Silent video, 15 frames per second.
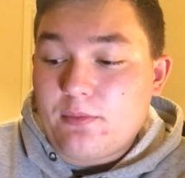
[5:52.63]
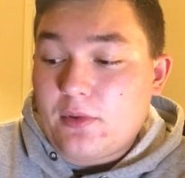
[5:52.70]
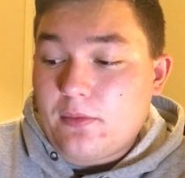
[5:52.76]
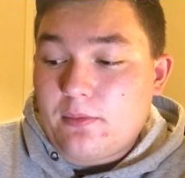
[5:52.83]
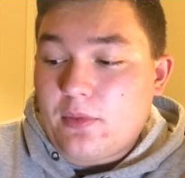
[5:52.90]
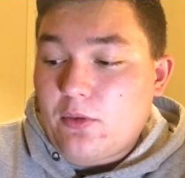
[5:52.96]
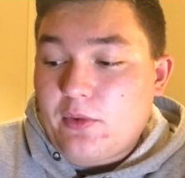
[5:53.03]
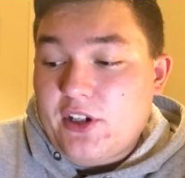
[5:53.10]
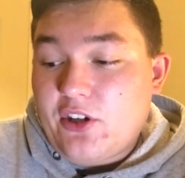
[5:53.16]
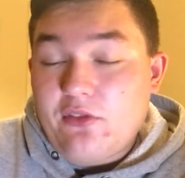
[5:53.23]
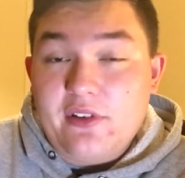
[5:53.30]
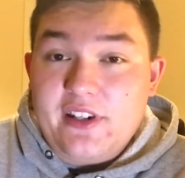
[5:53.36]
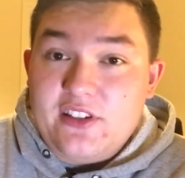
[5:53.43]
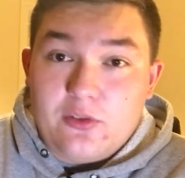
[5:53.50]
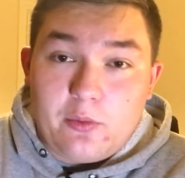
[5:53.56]
But we do
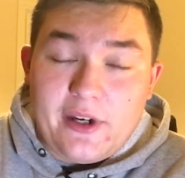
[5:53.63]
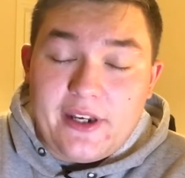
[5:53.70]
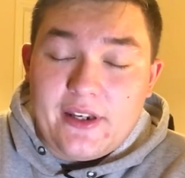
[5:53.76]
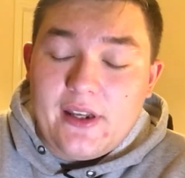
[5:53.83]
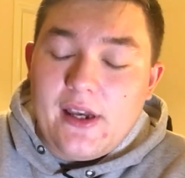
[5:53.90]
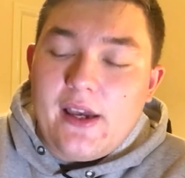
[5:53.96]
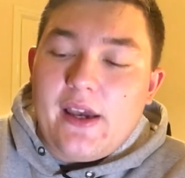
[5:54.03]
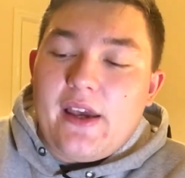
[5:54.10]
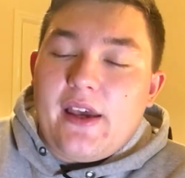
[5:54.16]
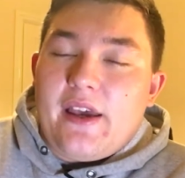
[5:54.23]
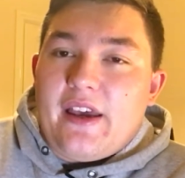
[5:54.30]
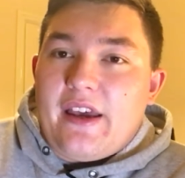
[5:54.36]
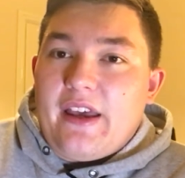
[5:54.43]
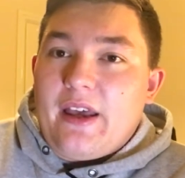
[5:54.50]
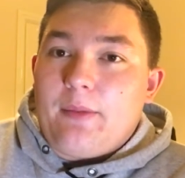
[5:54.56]
need to win.
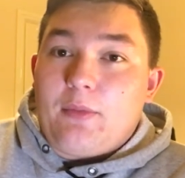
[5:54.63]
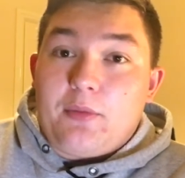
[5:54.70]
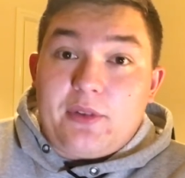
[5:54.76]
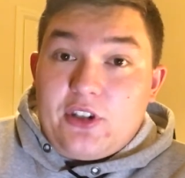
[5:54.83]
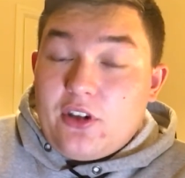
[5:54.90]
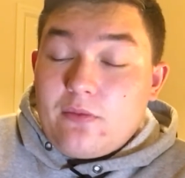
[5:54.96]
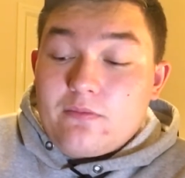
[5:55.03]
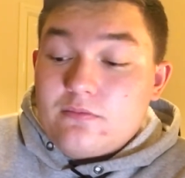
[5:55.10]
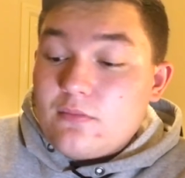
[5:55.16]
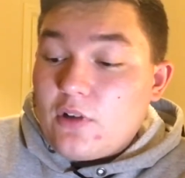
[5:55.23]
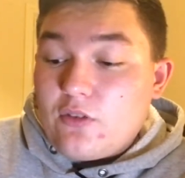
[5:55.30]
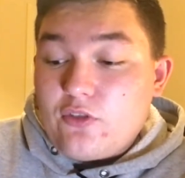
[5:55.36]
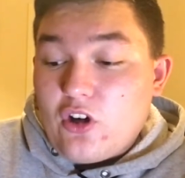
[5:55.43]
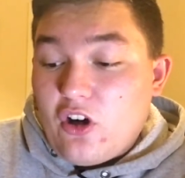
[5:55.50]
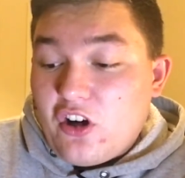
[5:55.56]
But we do,
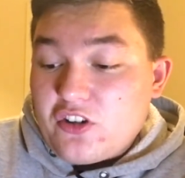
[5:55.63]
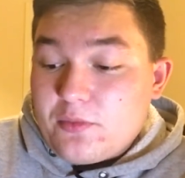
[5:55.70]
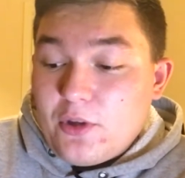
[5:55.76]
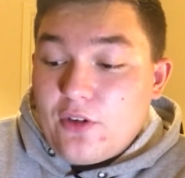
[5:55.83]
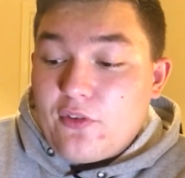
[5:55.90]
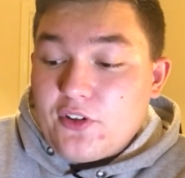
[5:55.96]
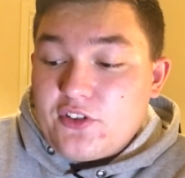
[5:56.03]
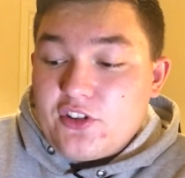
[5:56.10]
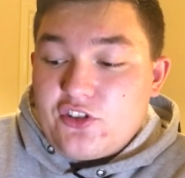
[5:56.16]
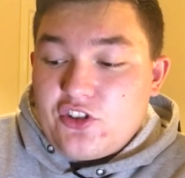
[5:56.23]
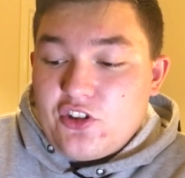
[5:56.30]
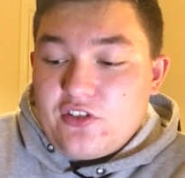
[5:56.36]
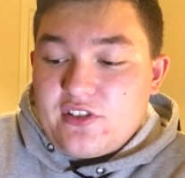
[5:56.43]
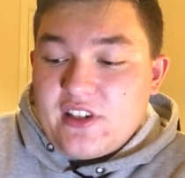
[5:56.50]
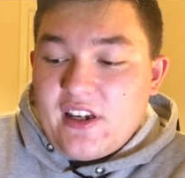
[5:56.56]
of course, move on to
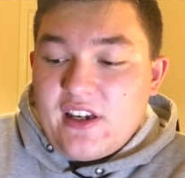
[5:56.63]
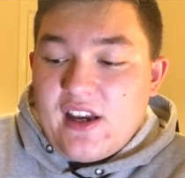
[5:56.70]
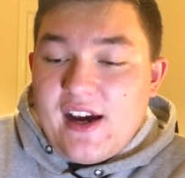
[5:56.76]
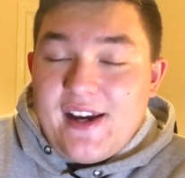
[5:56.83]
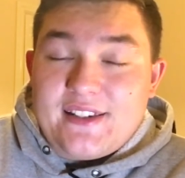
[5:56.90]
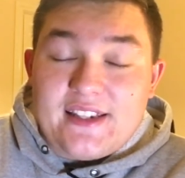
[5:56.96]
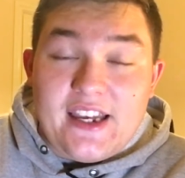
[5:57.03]
Tuesday night.